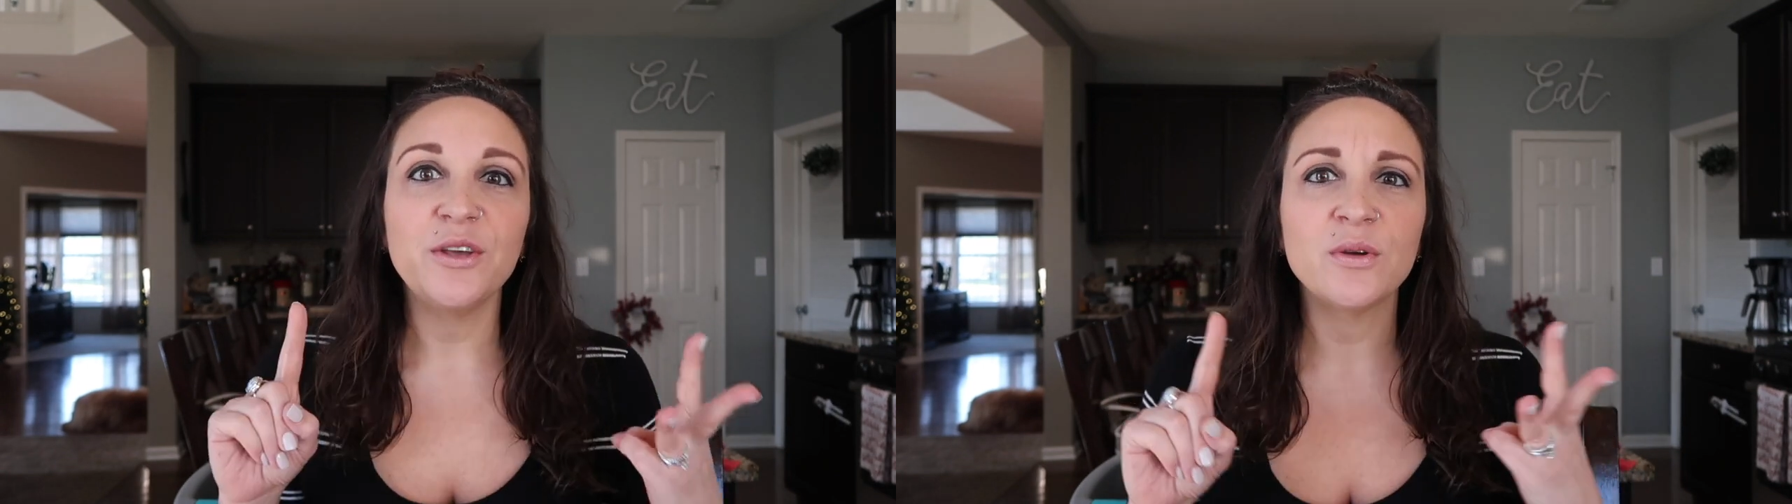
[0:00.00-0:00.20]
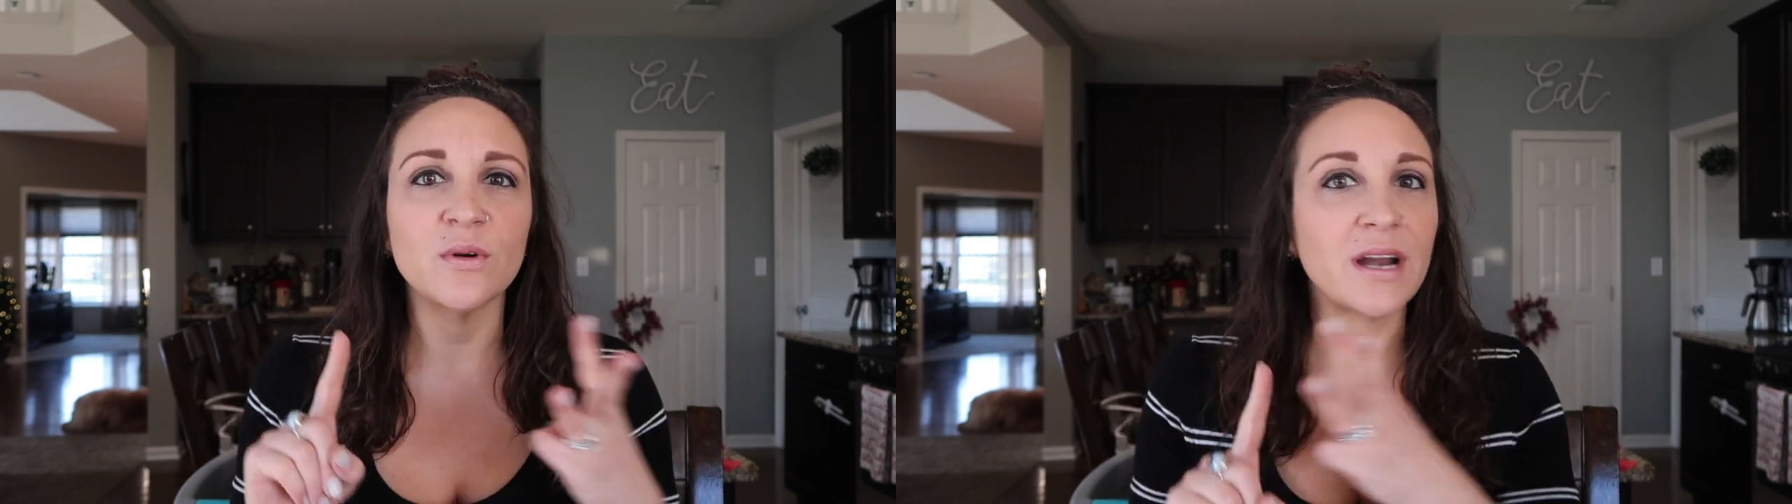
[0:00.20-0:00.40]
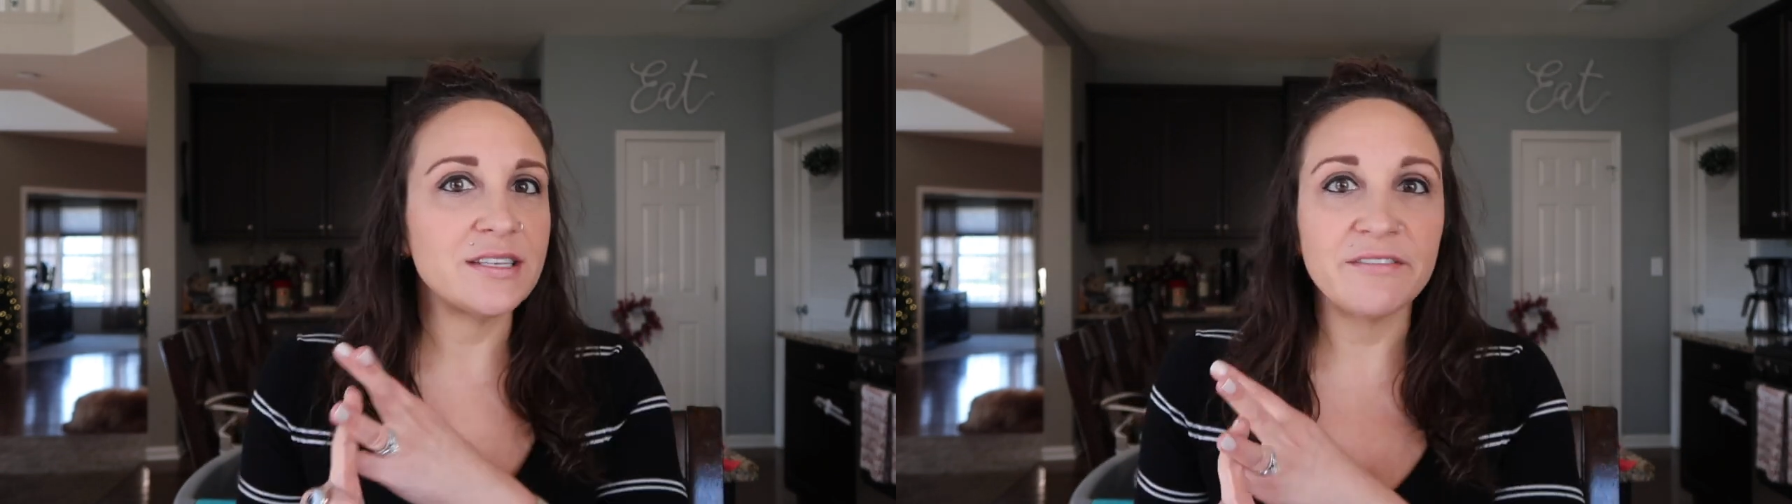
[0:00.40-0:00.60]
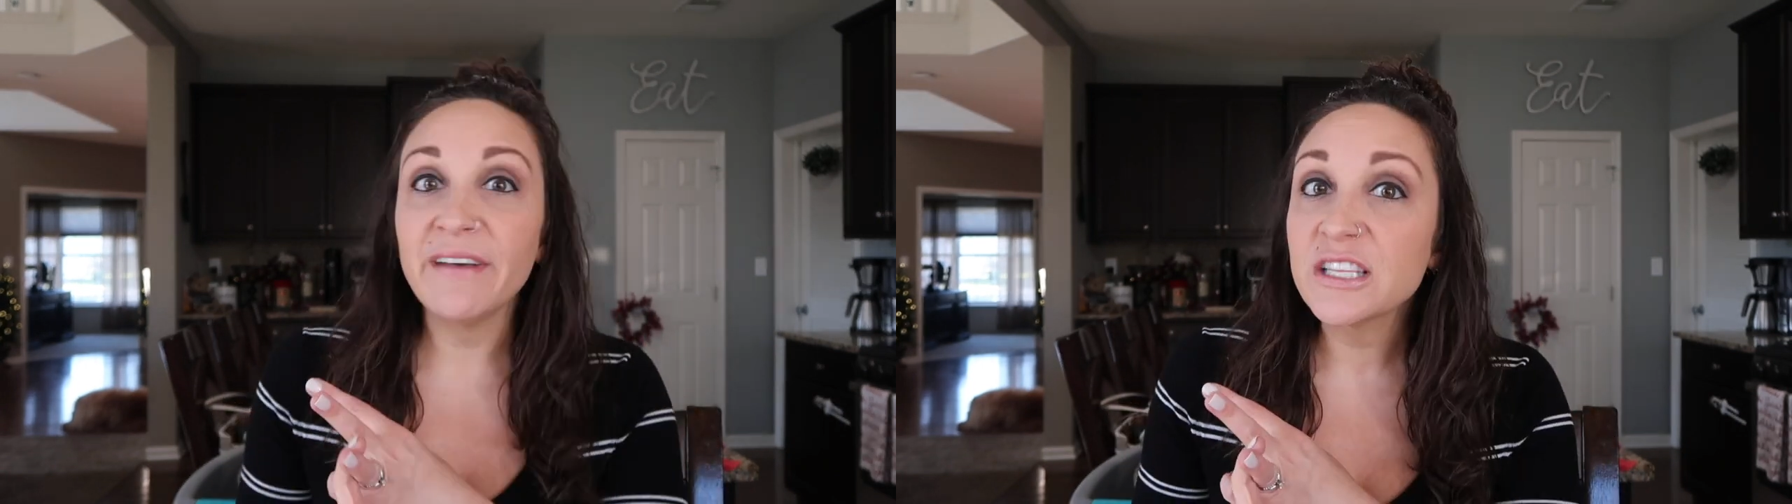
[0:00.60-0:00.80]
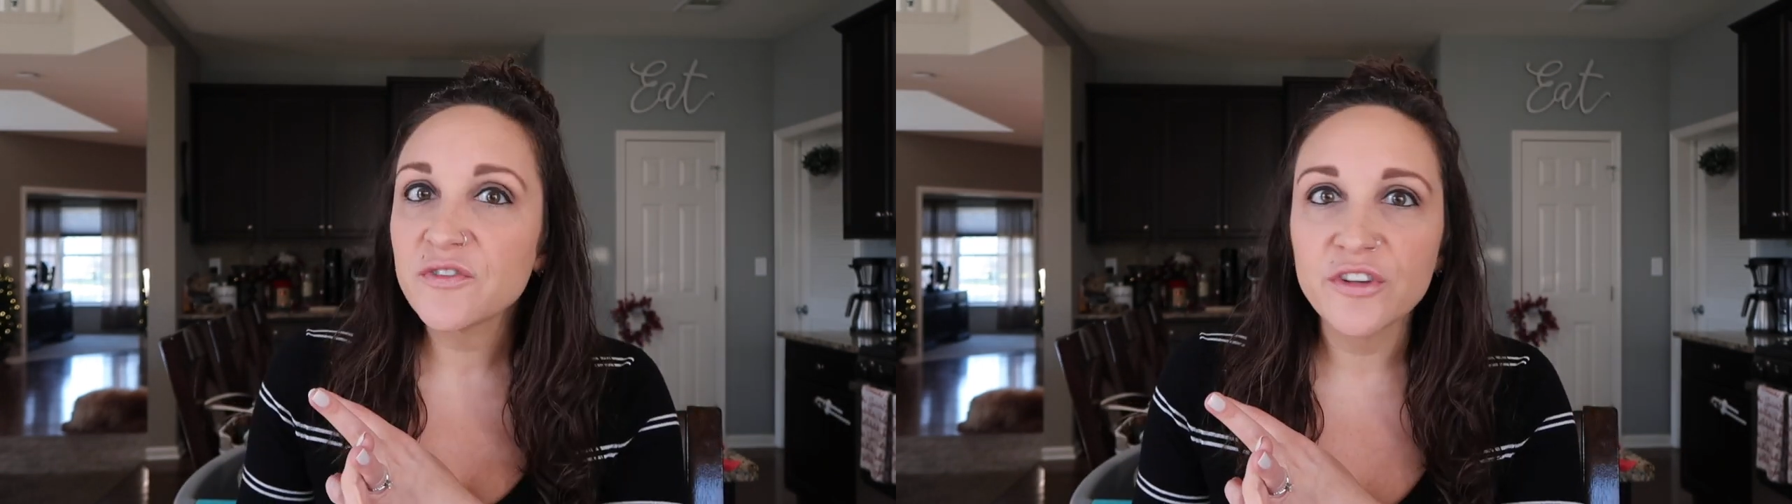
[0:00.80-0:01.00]
You can organize
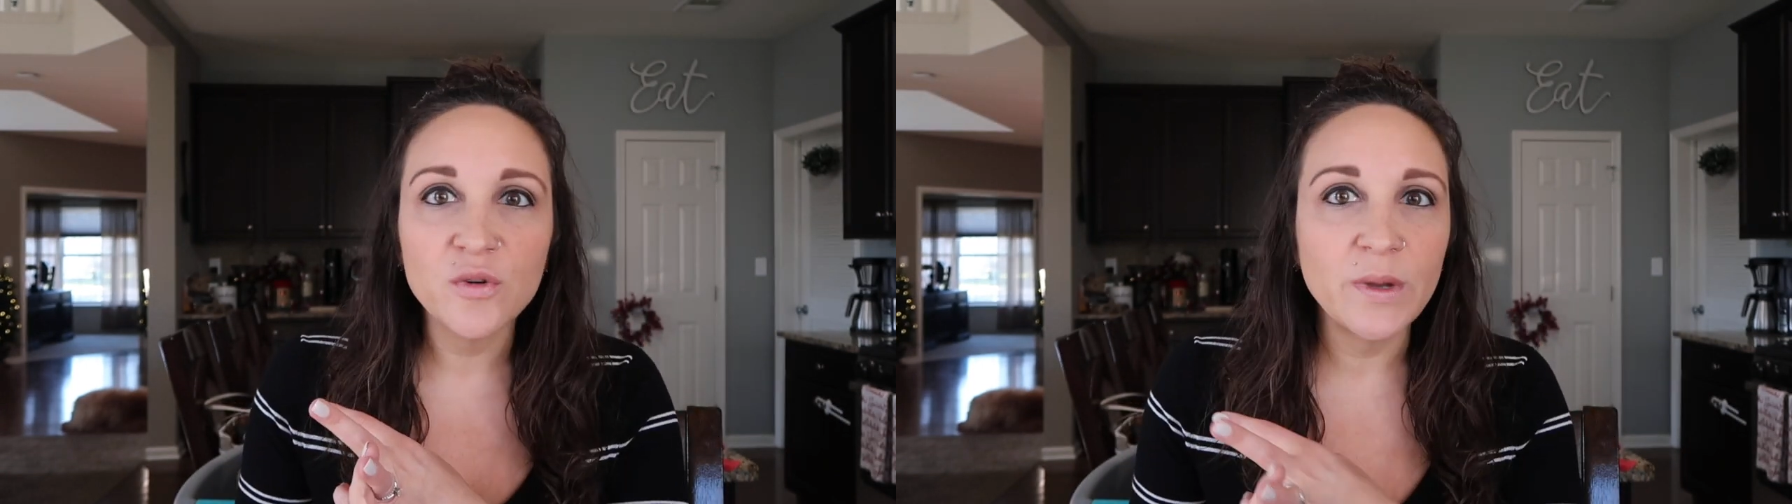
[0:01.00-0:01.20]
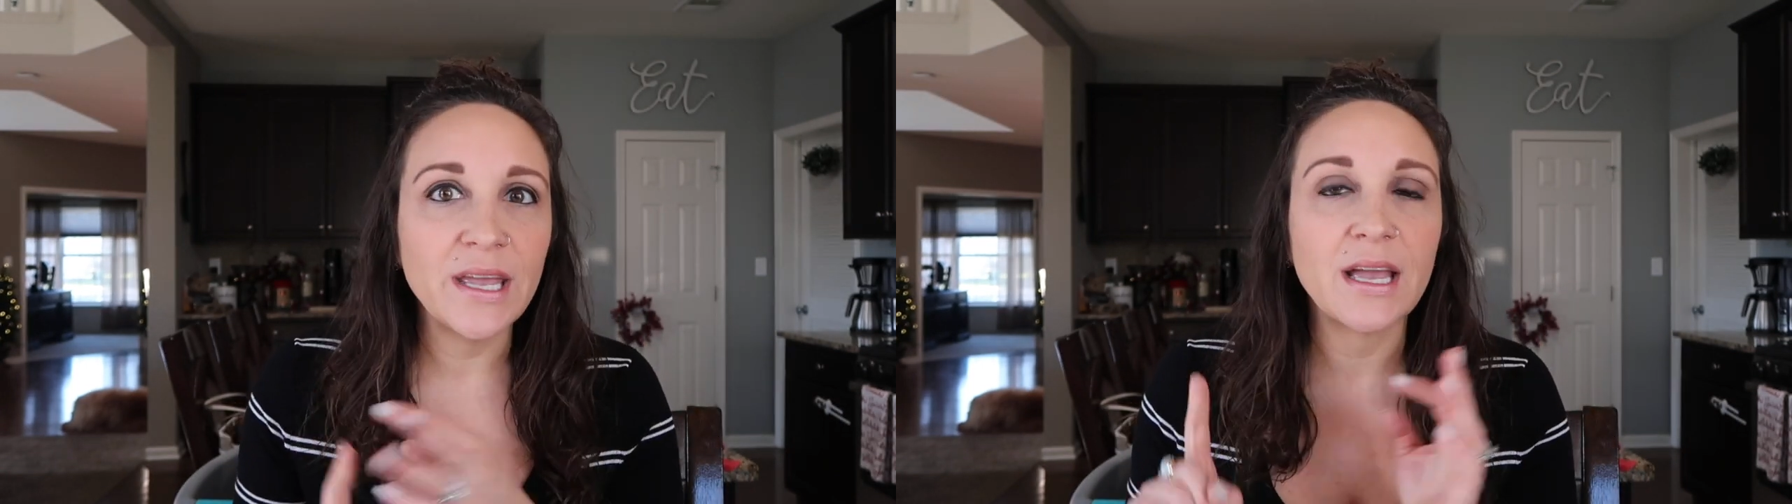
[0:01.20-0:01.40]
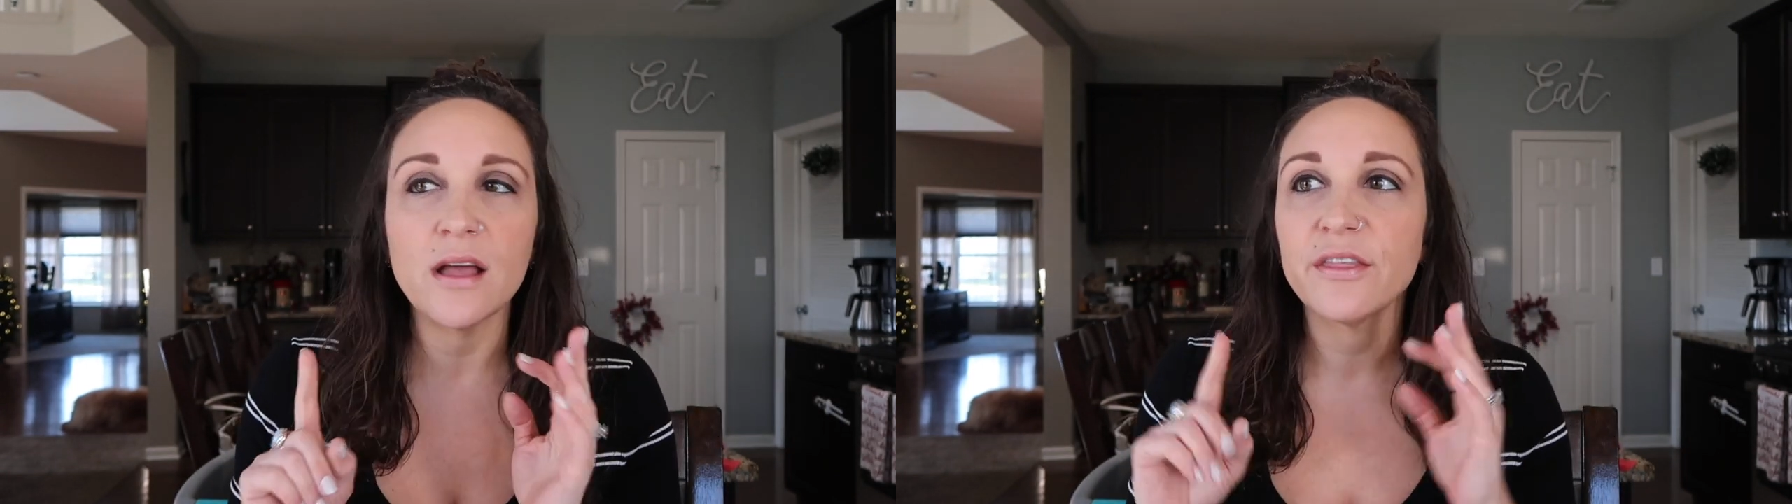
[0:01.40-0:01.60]
events for the week,